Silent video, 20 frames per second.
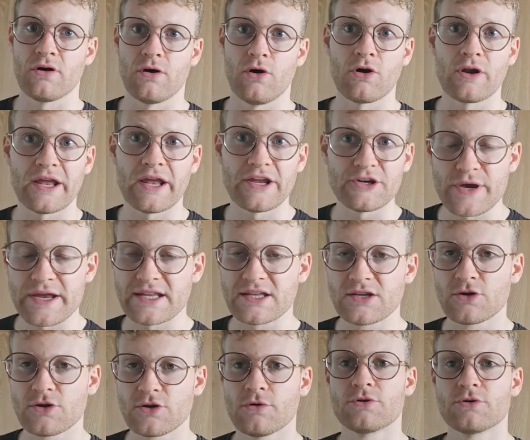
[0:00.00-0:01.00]
online trading
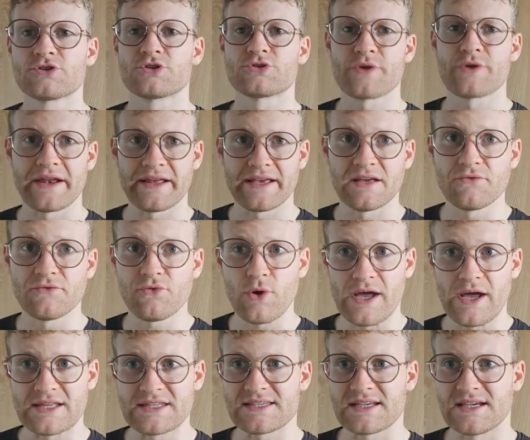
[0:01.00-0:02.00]
gurus or trading
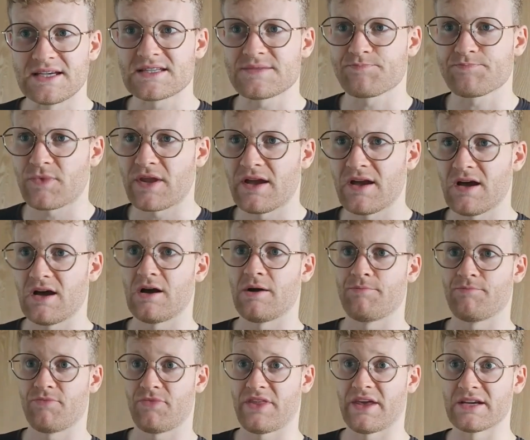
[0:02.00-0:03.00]
influencers
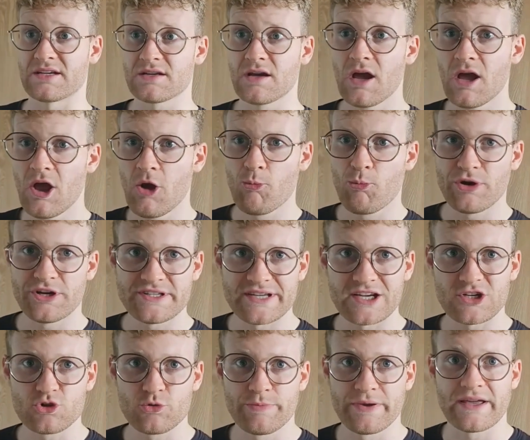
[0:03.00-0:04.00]
um, that
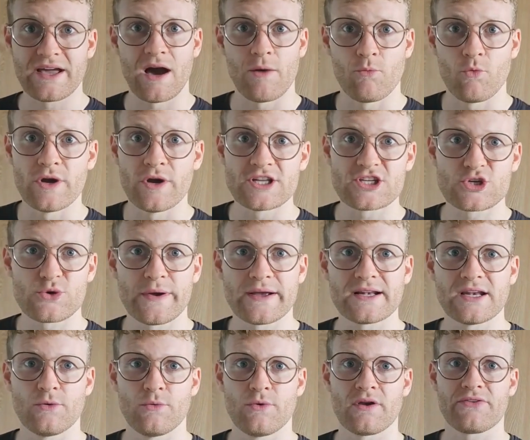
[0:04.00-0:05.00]
pretend to become rich quickly
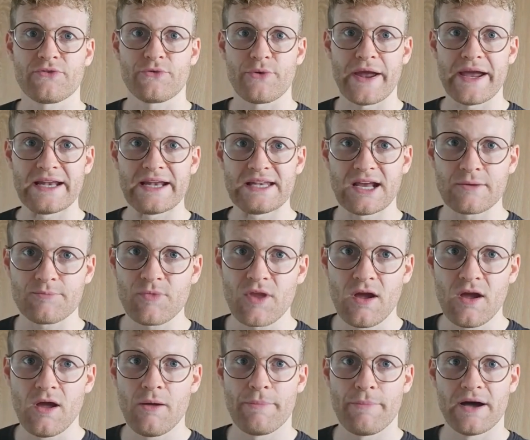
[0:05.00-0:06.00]
with trading
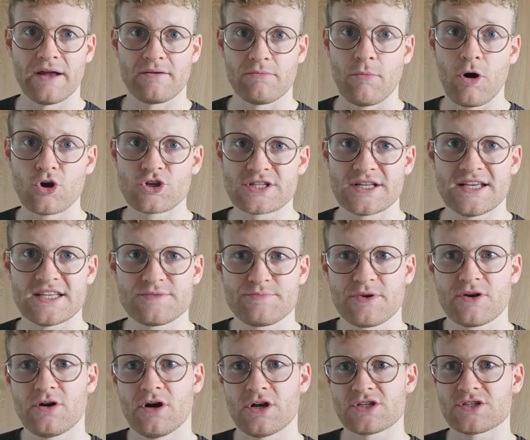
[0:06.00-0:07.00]
but mostly it's
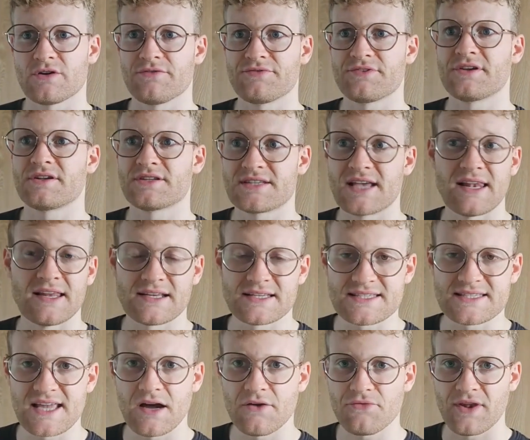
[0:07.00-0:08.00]
because of selling
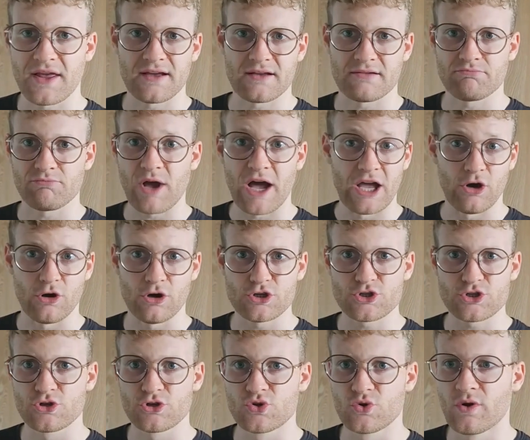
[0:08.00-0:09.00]
stuff like i
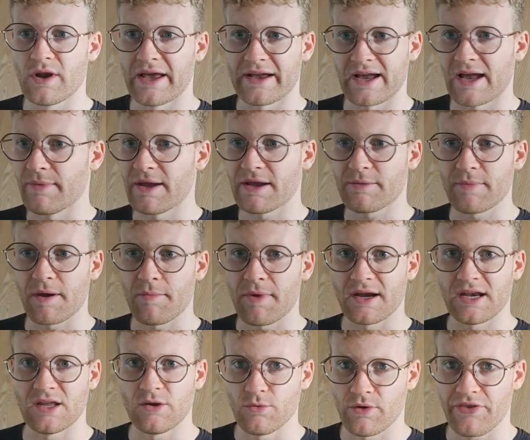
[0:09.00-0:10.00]
also do like i make my
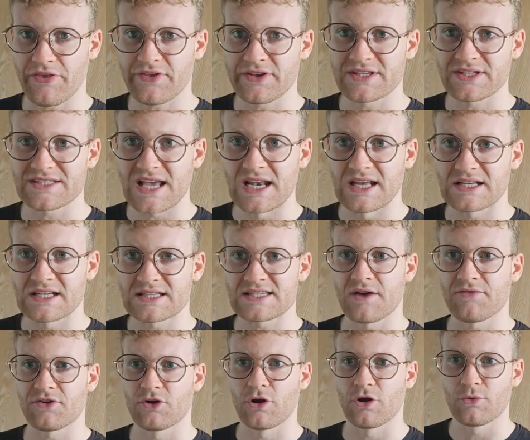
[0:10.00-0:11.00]
money with selling stuff
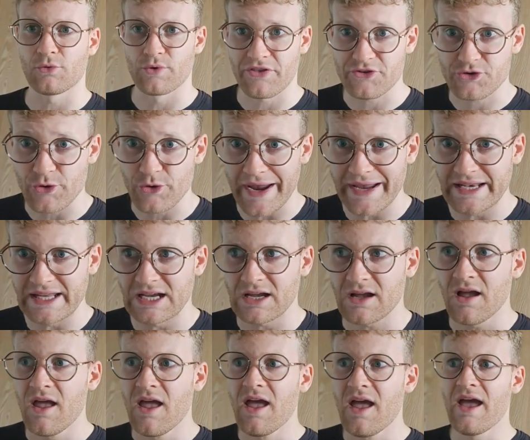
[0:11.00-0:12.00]
and not with trading
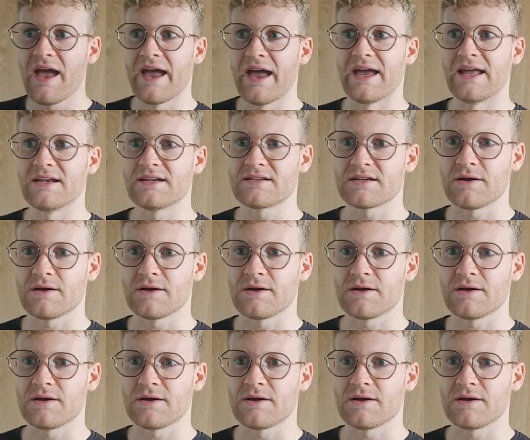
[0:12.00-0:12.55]
and